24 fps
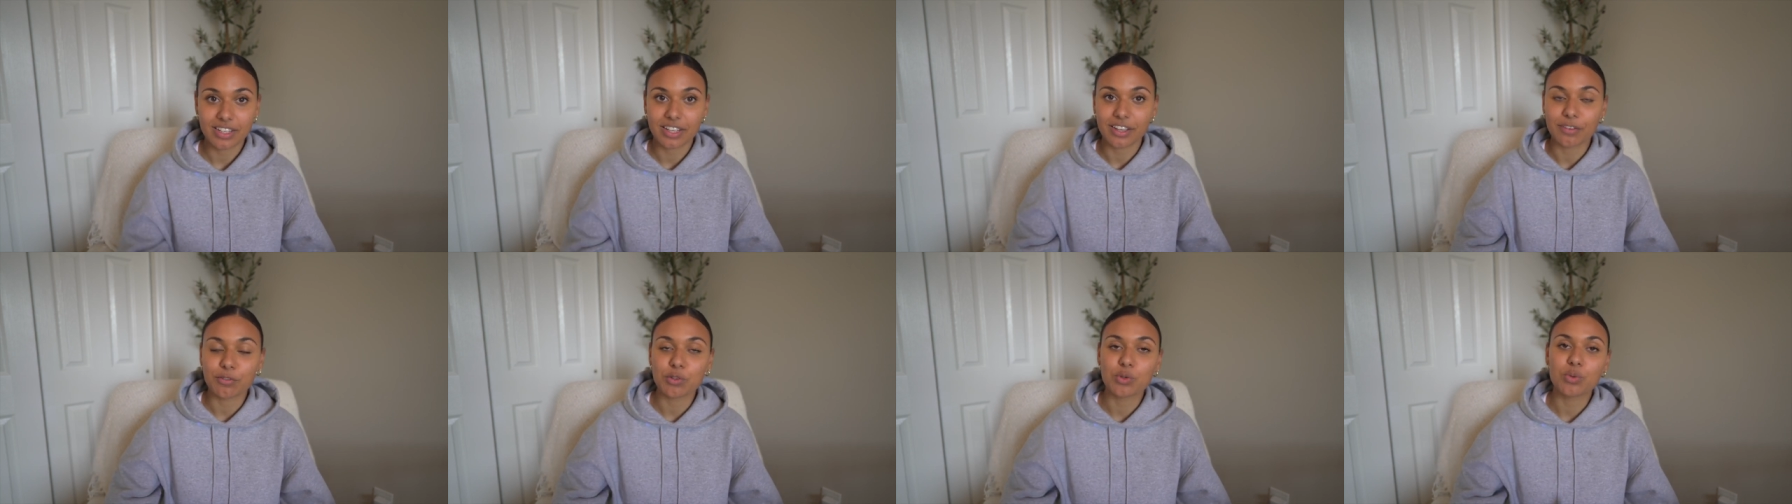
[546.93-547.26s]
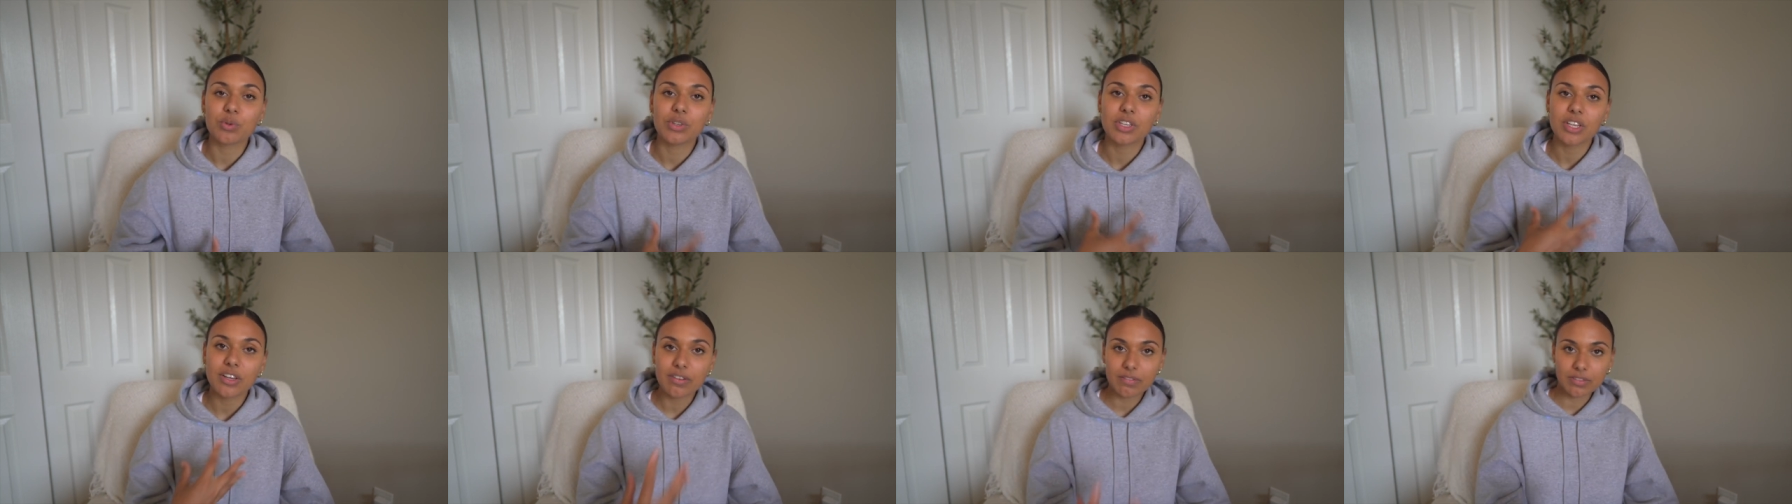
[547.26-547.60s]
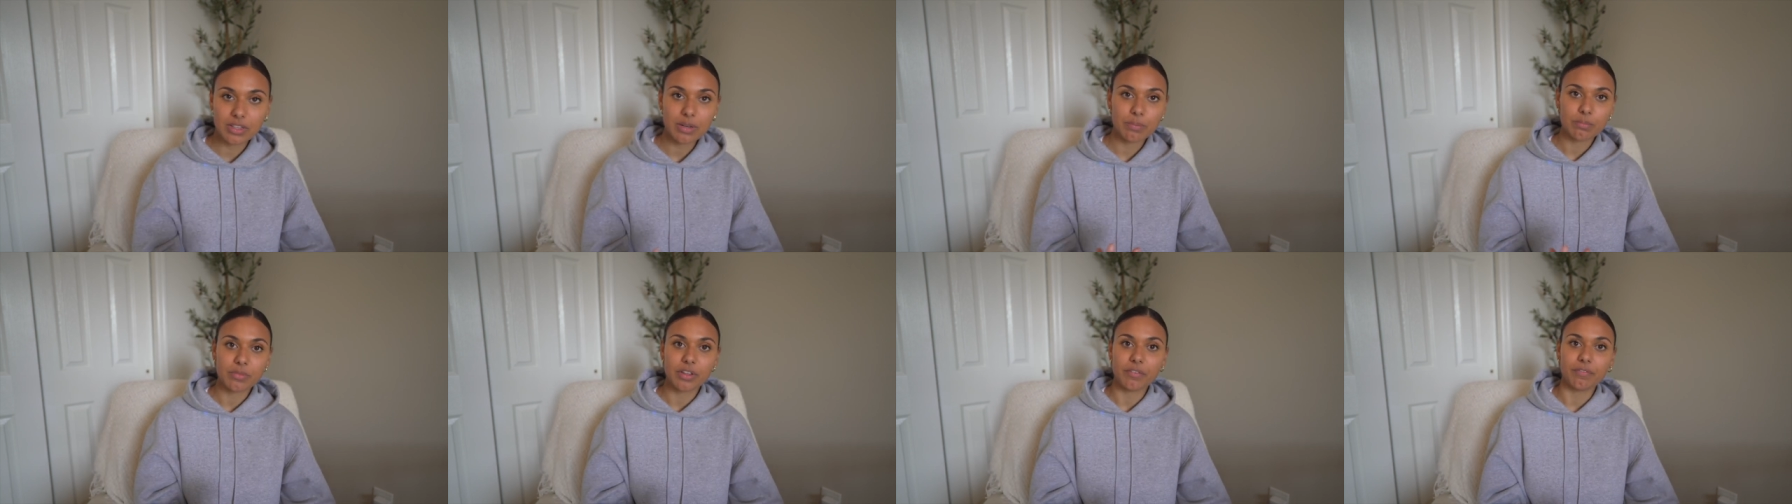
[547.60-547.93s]
If you give
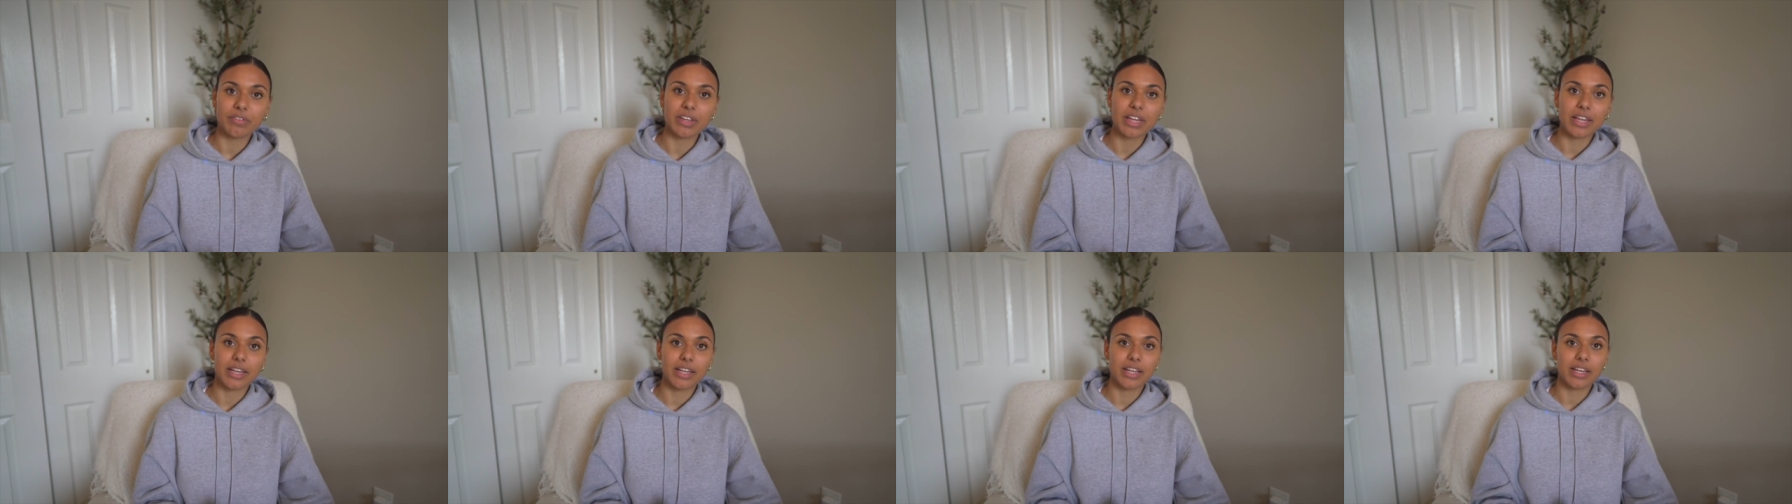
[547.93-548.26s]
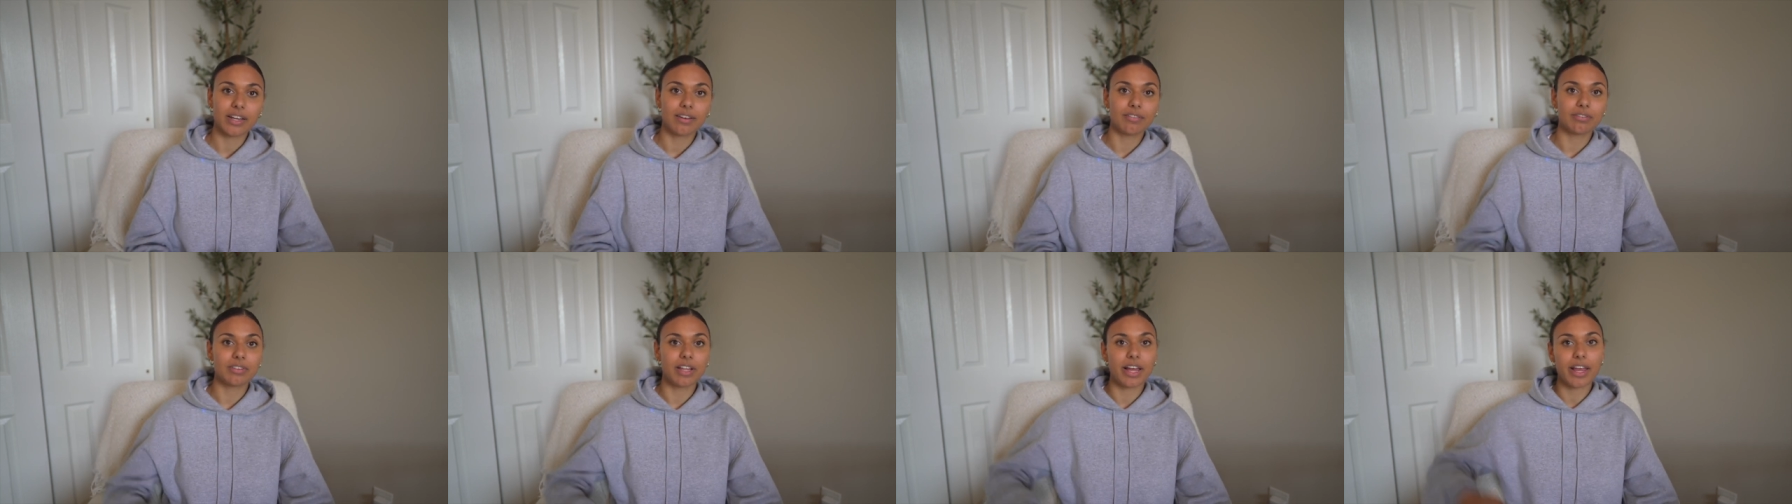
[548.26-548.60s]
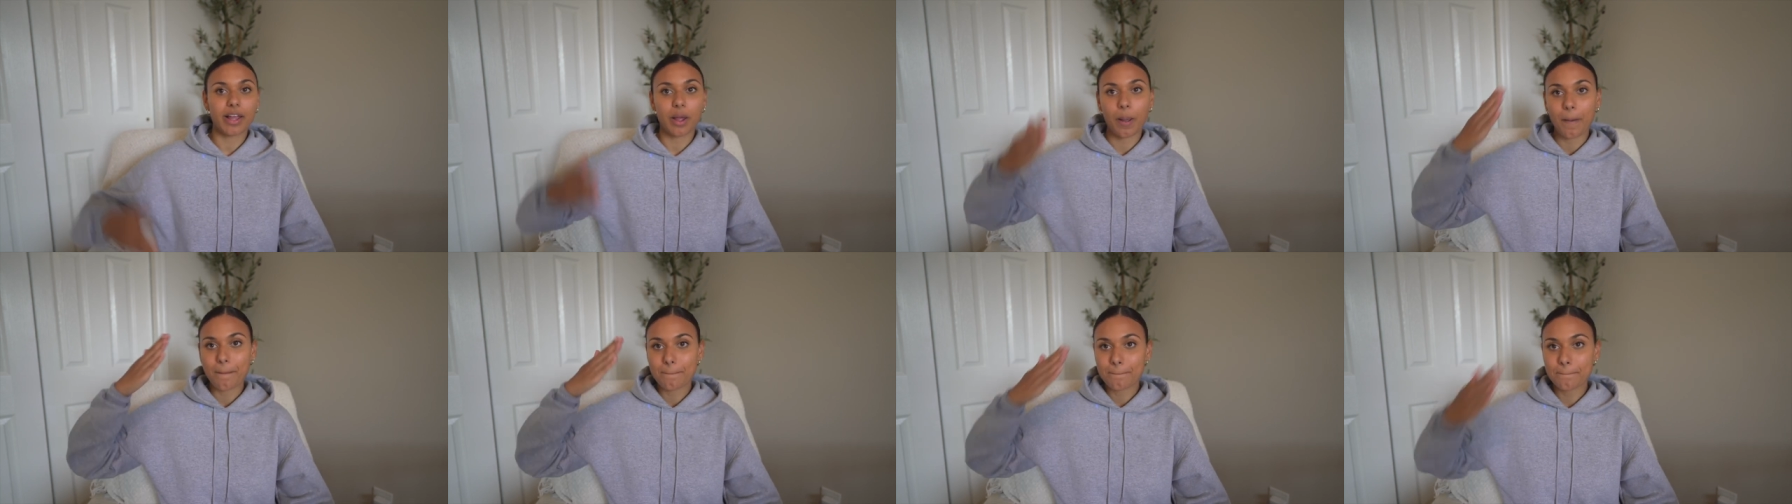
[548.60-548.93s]
them a feeling of
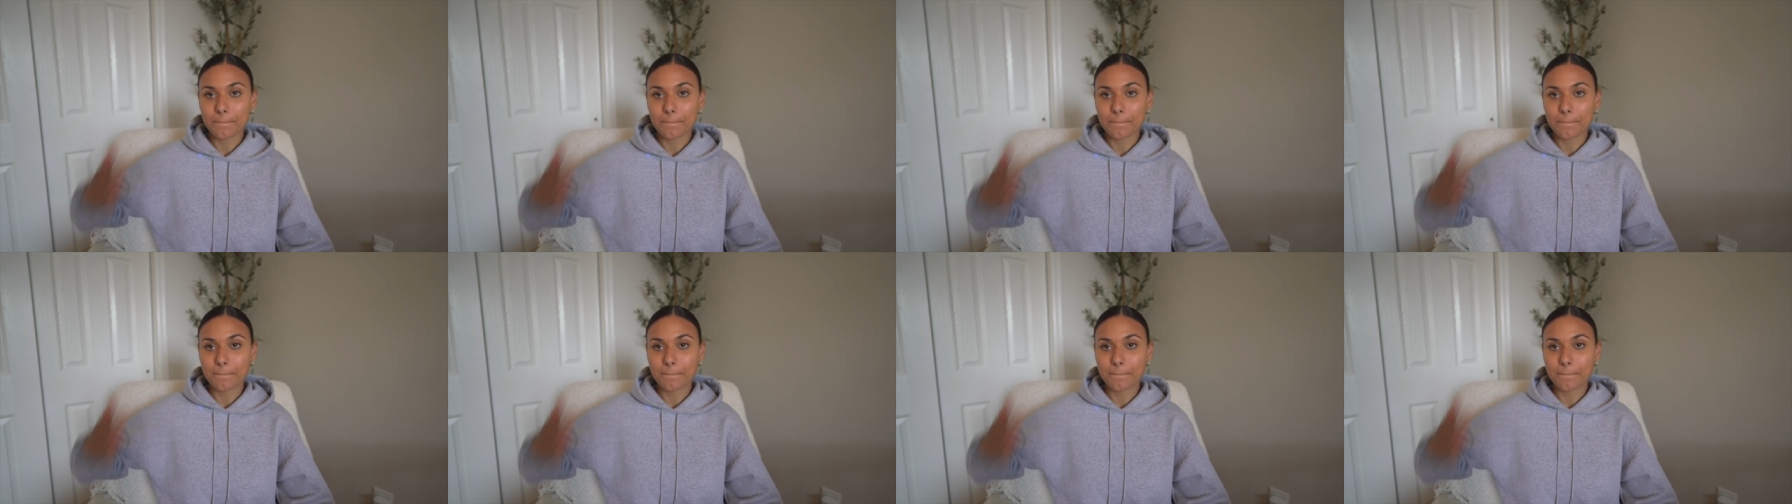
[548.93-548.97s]
like